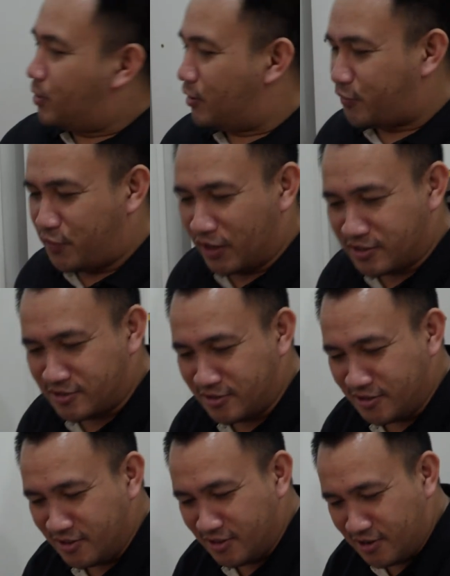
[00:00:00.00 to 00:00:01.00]

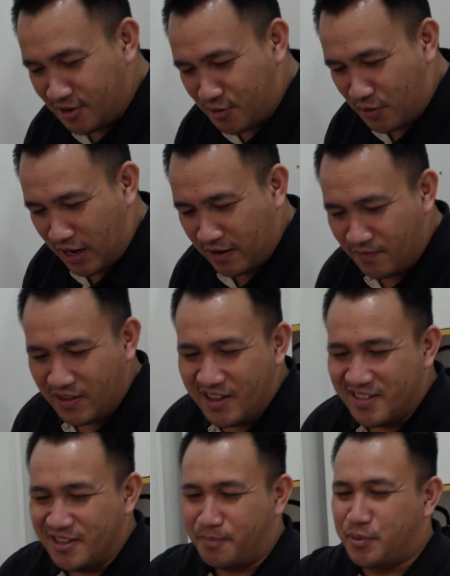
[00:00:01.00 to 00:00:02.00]
Perfect. Right?
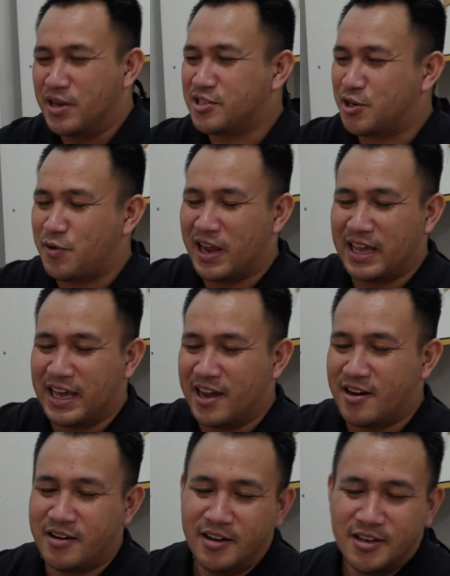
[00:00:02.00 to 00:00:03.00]
The printer's already
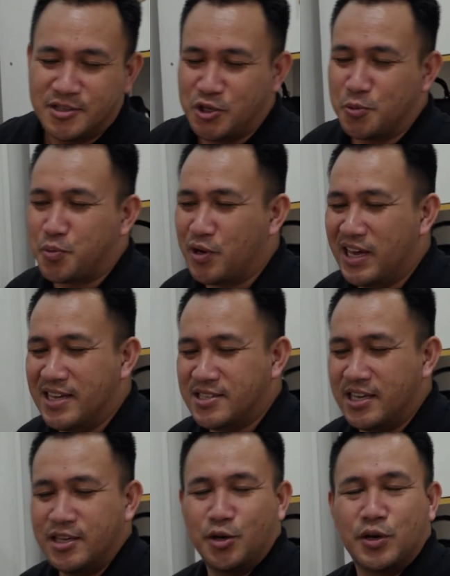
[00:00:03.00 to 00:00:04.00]
here. Super
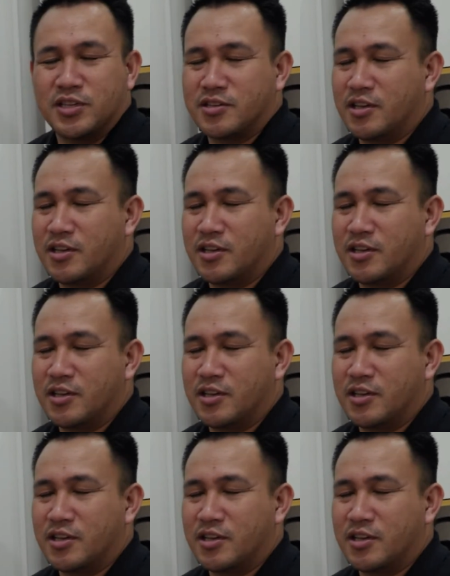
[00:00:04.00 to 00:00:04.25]
easy.